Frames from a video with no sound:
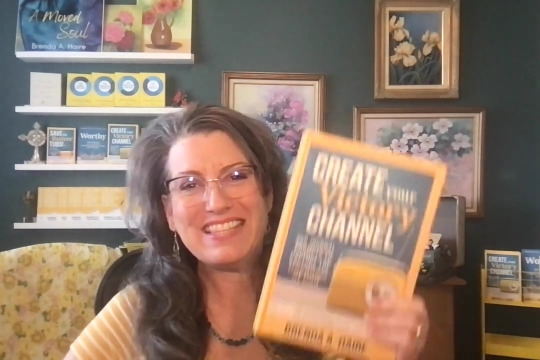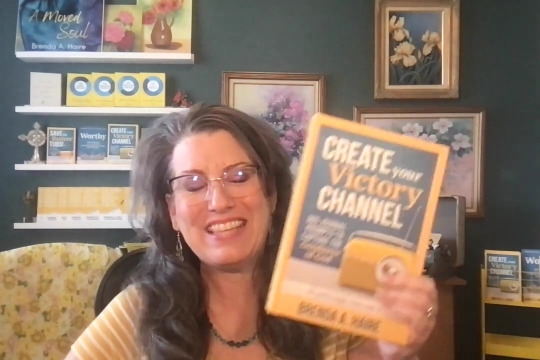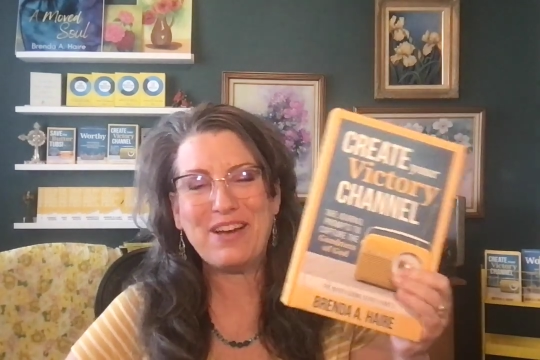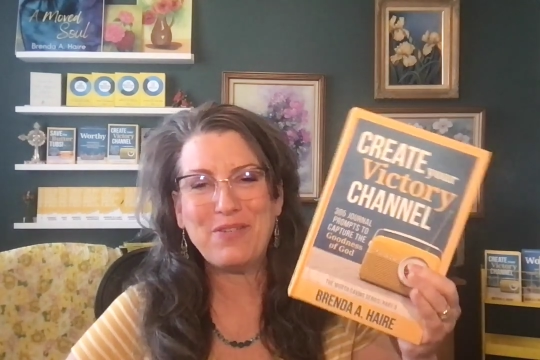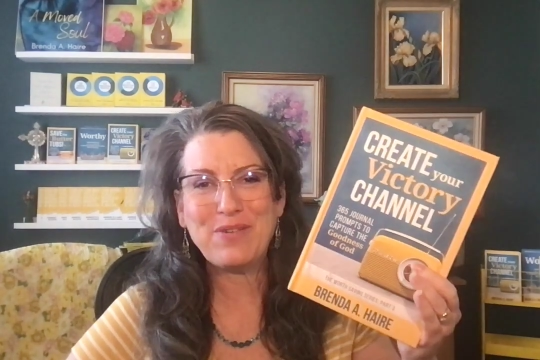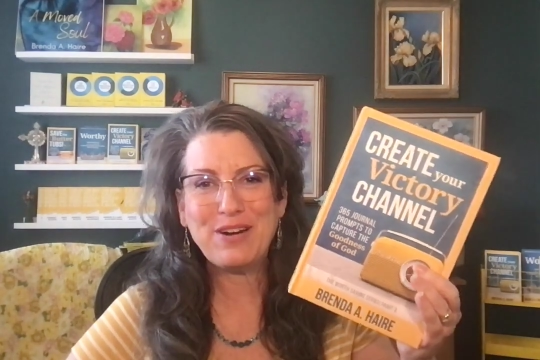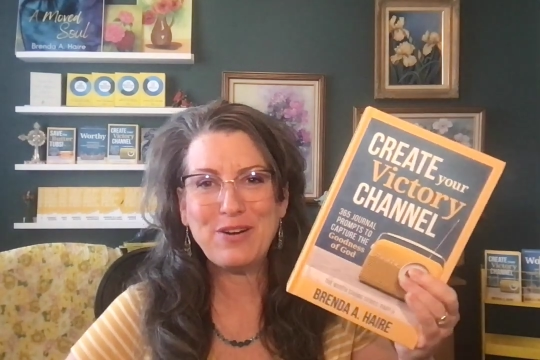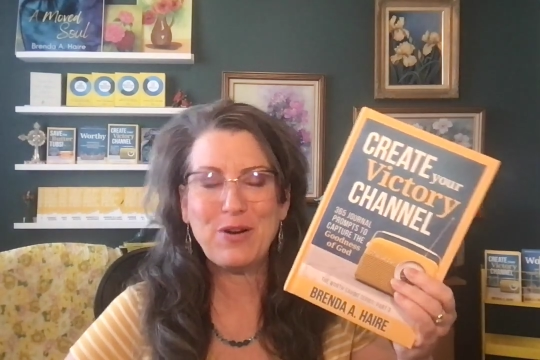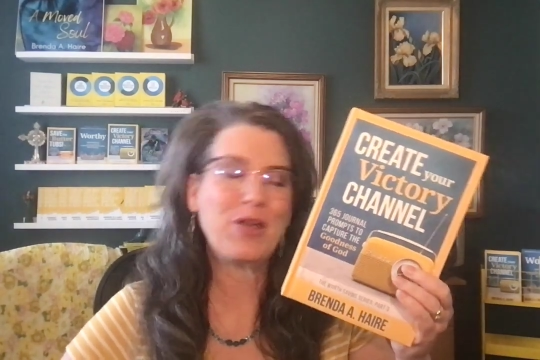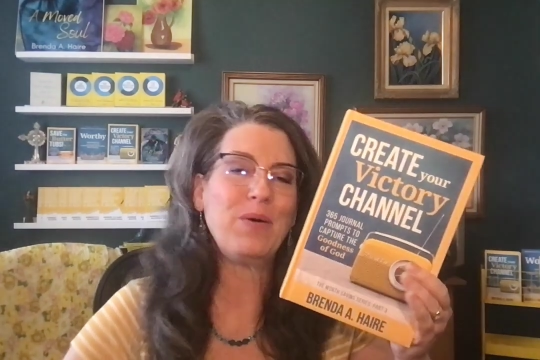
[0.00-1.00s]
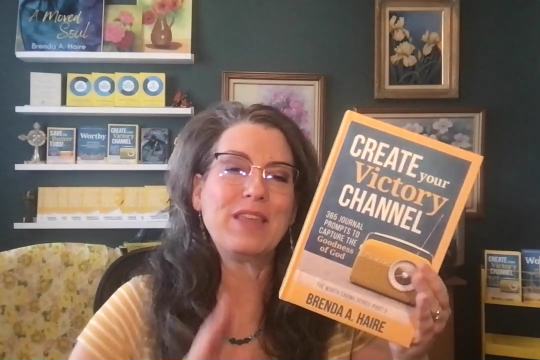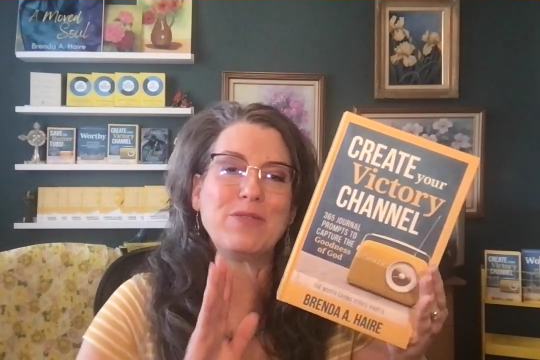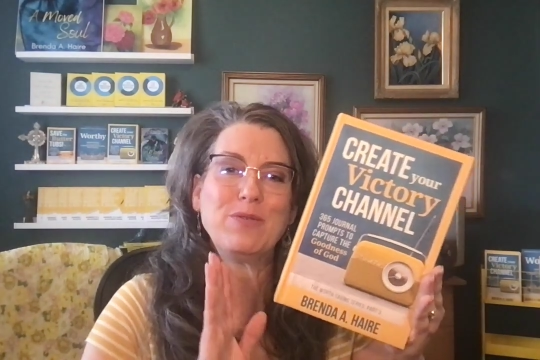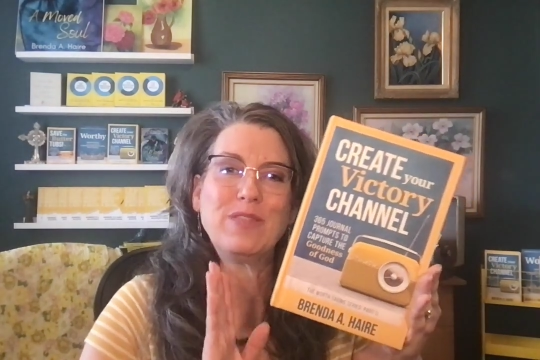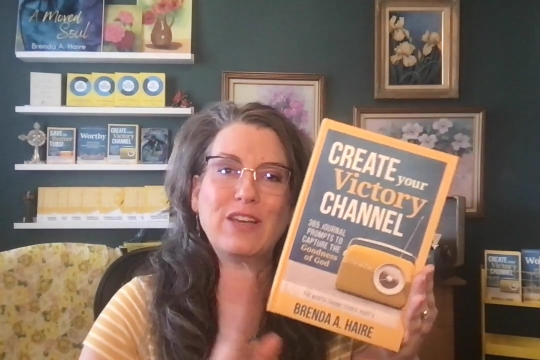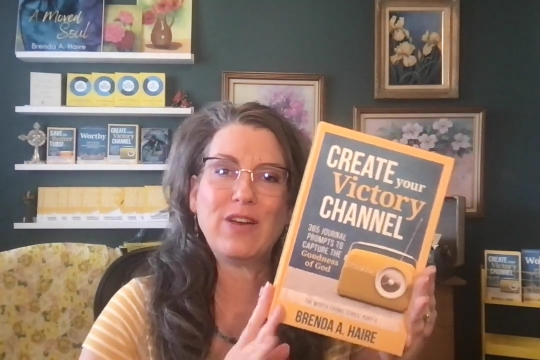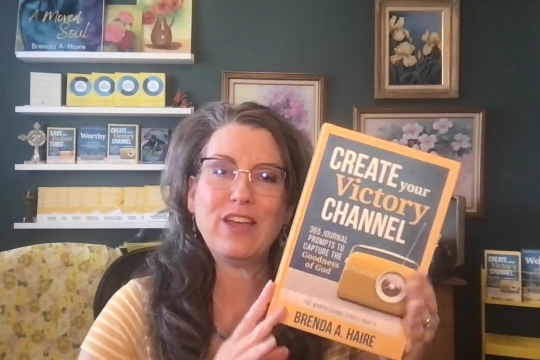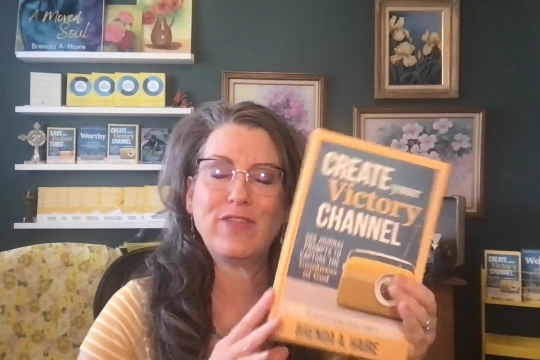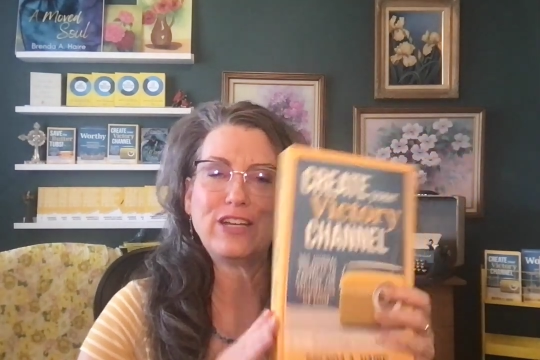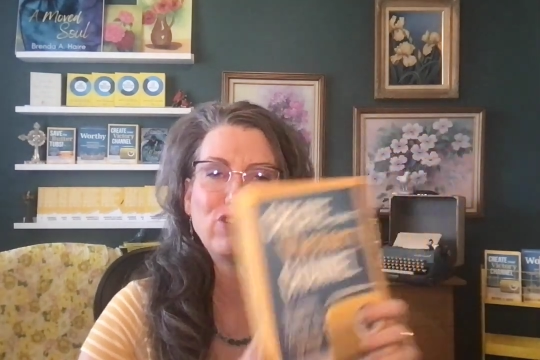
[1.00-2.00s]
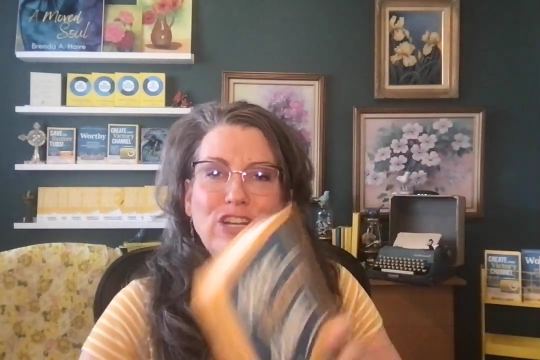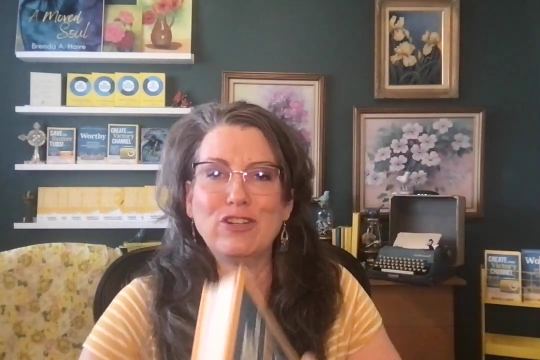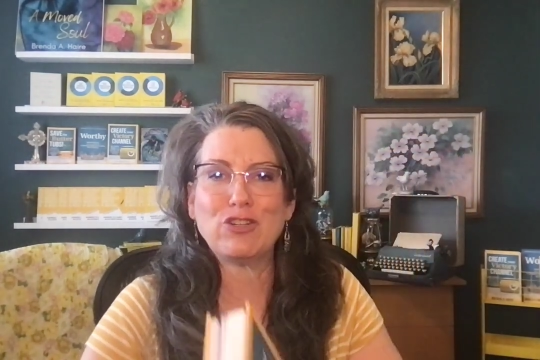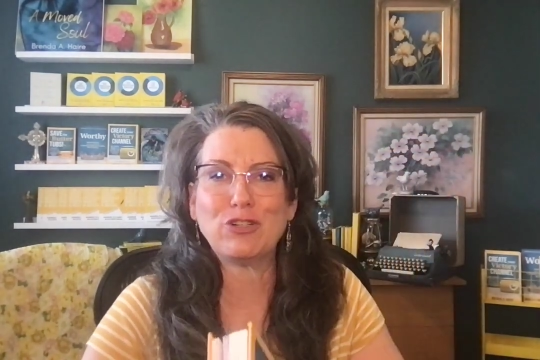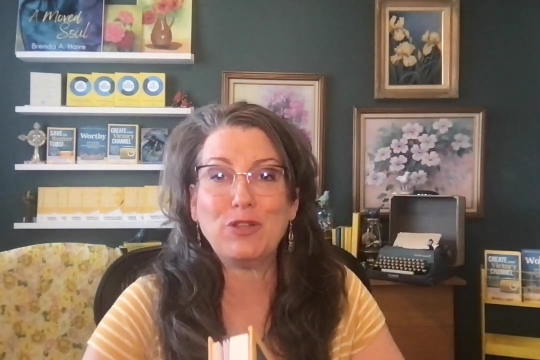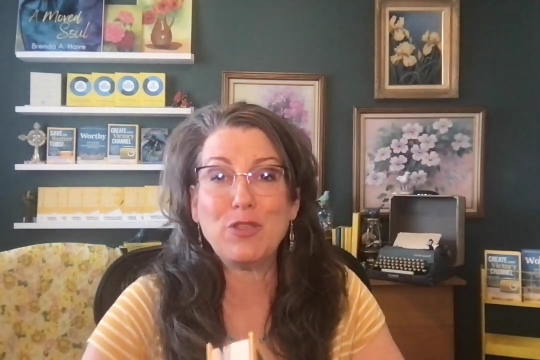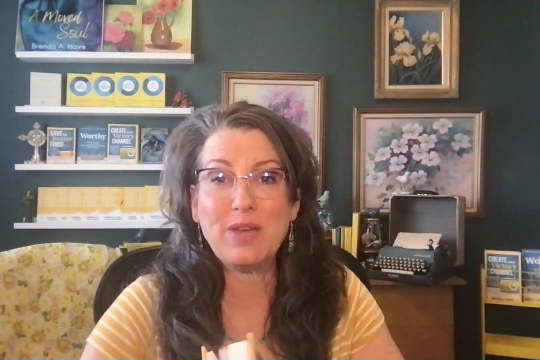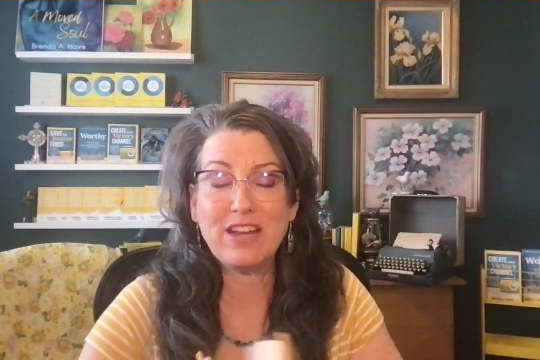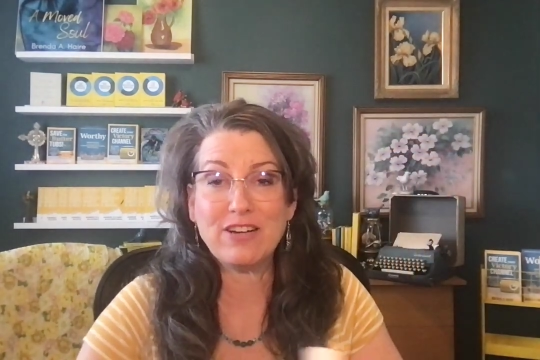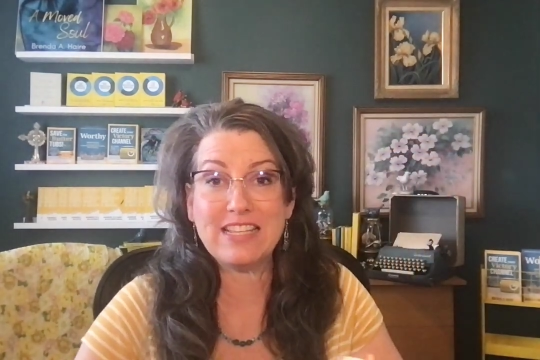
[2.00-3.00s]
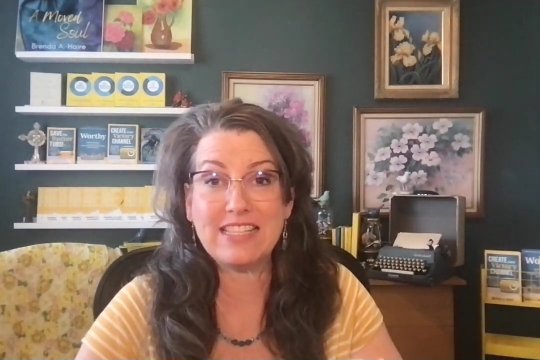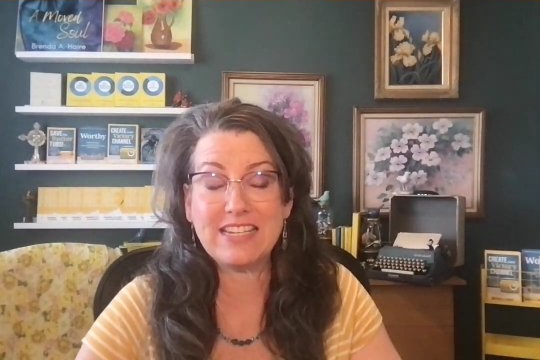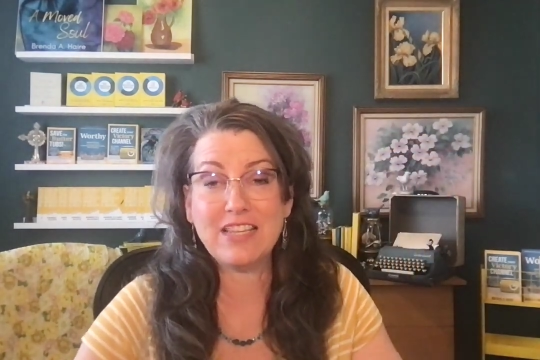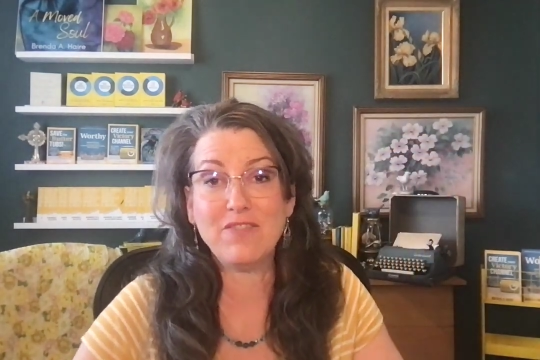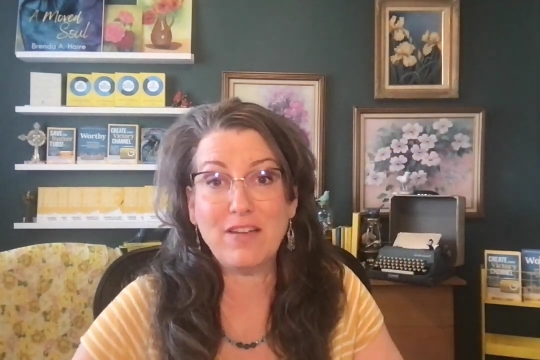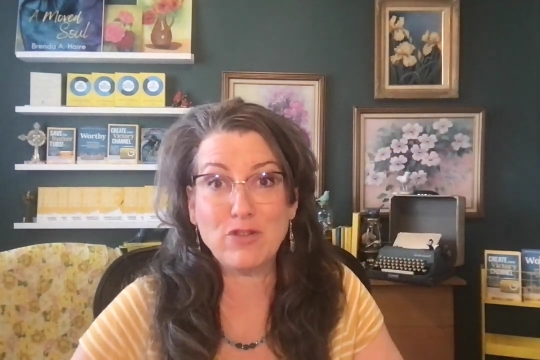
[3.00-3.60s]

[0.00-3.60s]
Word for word: So, we're going through the Create Your Victory Channel Journal 365